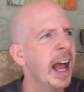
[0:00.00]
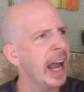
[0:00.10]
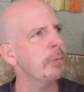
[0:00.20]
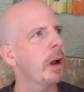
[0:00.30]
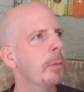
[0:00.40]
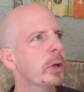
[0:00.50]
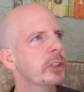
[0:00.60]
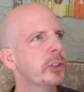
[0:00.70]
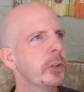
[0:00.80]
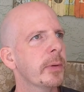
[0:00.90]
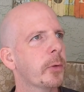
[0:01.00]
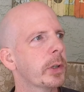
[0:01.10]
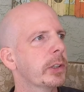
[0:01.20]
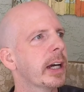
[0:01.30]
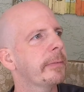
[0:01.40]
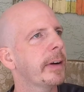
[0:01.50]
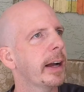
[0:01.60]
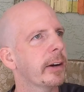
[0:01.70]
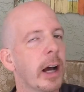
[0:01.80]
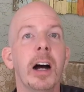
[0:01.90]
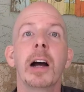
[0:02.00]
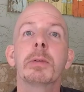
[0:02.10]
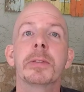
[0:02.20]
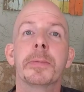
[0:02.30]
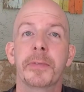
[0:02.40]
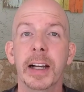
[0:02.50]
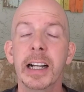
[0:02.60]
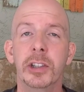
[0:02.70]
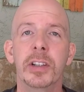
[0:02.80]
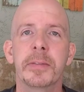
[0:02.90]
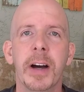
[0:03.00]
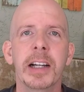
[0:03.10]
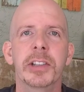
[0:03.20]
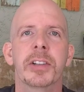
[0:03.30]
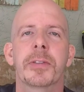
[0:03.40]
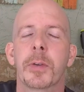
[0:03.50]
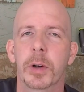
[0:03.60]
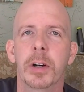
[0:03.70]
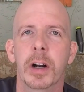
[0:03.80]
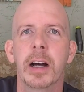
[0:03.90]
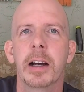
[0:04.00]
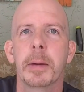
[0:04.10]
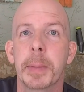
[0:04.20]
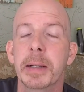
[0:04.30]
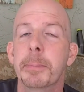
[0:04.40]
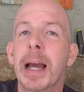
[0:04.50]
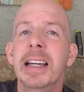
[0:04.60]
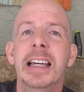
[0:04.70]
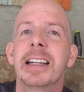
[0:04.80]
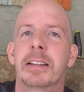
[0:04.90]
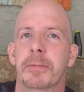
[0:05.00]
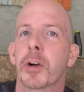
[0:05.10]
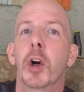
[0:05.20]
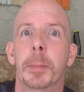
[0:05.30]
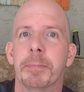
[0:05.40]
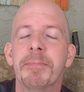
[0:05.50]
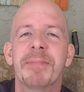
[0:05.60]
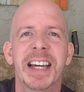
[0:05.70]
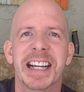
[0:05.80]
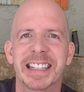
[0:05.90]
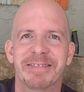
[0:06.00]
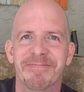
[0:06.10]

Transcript: Hey Rob, what did you do before you got fired? I was a financial advisor for a big banking firm thing.